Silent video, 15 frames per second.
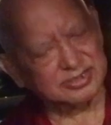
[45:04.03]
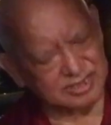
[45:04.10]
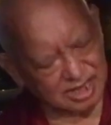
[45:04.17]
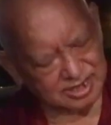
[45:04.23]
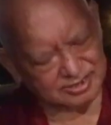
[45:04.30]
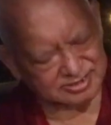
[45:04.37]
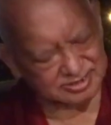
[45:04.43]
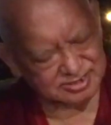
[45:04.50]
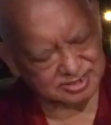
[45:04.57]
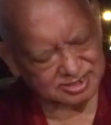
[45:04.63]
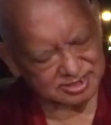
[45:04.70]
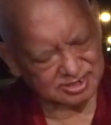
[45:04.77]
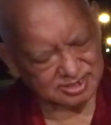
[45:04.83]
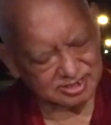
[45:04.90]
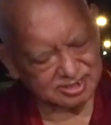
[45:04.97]
the end
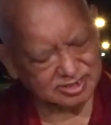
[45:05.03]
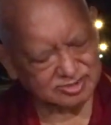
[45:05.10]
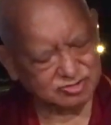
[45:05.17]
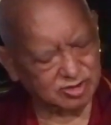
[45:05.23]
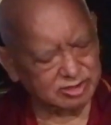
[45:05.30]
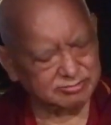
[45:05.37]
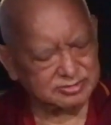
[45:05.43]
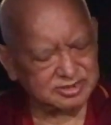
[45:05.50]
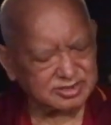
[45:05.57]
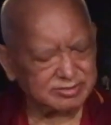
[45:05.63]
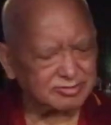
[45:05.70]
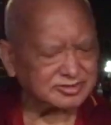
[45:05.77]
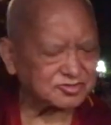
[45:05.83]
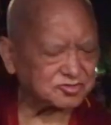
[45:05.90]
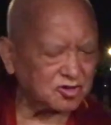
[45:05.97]
he told me, he
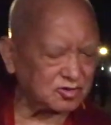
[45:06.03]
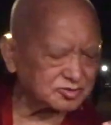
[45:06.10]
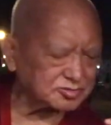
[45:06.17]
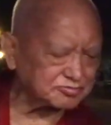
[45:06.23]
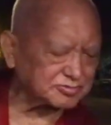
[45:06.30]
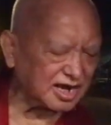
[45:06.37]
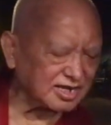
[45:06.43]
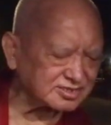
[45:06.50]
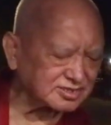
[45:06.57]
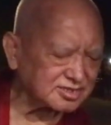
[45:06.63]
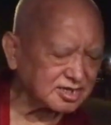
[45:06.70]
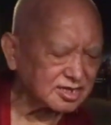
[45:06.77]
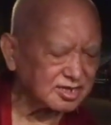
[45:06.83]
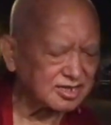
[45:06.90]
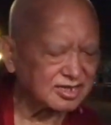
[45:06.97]
was so surprised.
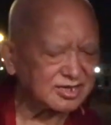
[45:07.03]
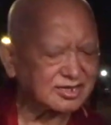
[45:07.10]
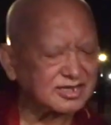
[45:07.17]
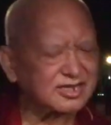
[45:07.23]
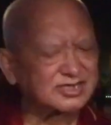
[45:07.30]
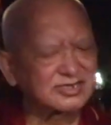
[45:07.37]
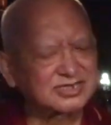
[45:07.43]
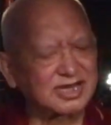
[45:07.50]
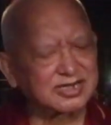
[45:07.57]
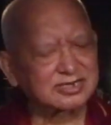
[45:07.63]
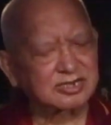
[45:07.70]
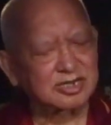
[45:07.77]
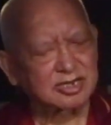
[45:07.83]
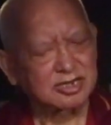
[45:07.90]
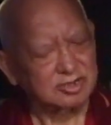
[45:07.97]
He said,
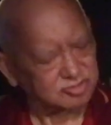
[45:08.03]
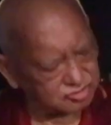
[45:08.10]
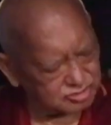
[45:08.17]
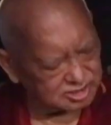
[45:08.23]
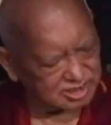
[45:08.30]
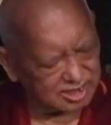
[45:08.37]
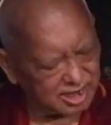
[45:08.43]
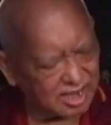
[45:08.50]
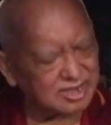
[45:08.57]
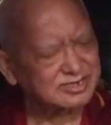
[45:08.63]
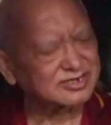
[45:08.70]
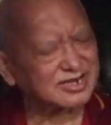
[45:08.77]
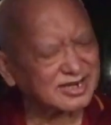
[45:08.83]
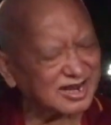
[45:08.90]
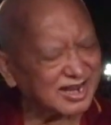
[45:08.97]
today I
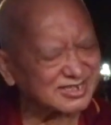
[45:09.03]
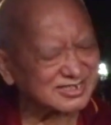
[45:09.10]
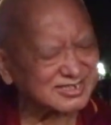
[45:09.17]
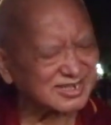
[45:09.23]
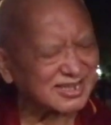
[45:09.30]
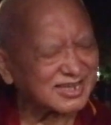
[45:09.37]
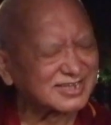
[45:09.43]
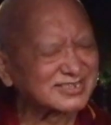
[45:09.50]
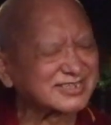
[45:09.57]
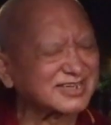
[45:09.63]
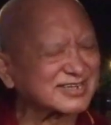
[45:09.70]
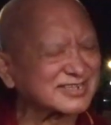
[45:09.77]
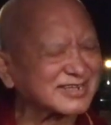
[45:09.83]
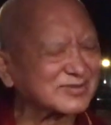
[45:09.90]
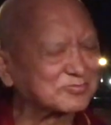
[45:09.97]
realized
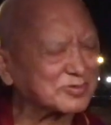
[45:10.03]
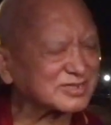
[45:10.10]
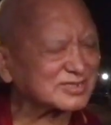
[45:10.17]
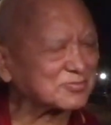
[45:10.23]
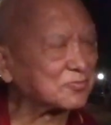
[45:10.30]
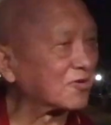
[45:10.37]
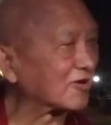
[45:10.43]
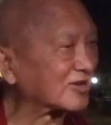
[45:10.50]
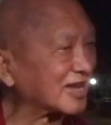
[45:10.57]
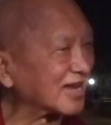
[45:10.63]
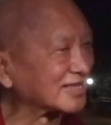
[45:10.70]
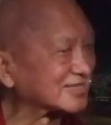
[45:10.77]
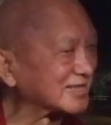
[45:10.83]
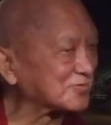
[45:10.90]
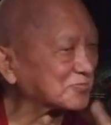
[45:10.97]
Shantideva is more
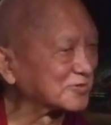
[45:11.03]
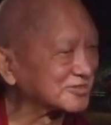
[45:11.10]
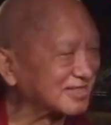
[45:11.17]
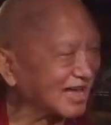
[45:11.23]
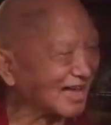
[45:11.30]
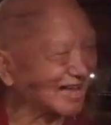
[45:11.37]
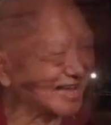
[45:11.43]
kind than Buddha.